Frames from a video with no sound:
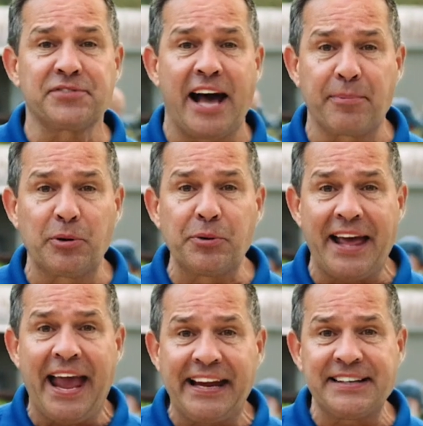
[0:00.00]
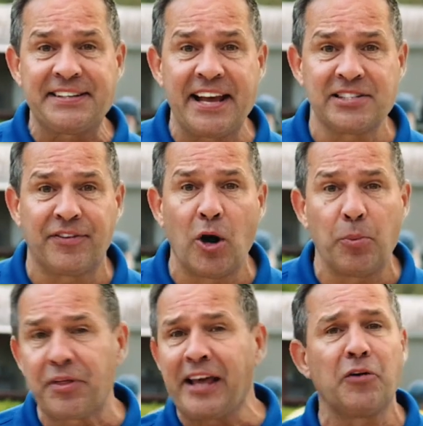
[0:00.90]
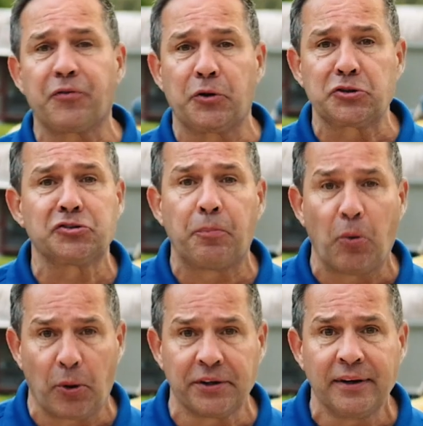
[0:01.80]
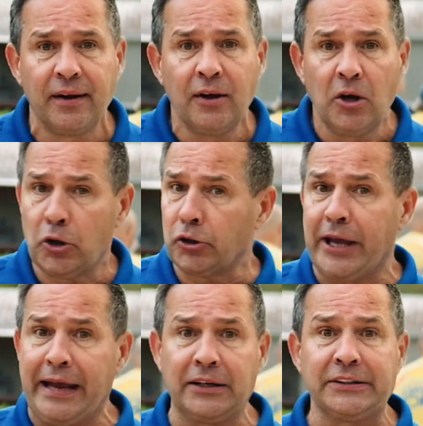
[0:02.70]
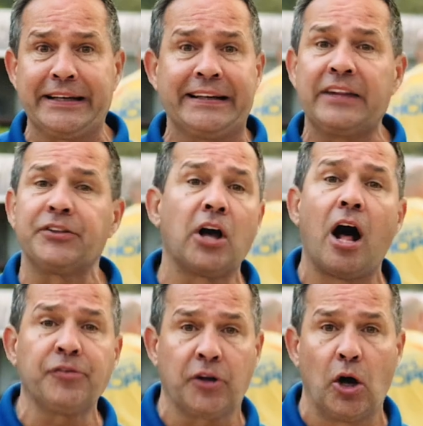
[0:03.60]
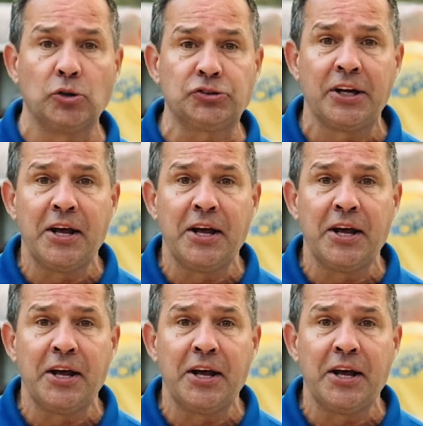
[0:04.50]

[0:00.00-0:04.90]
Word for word: Tybor with 8 Days of Hope. Thank you for your support. Hurricane Helene hit the Gulf Coast.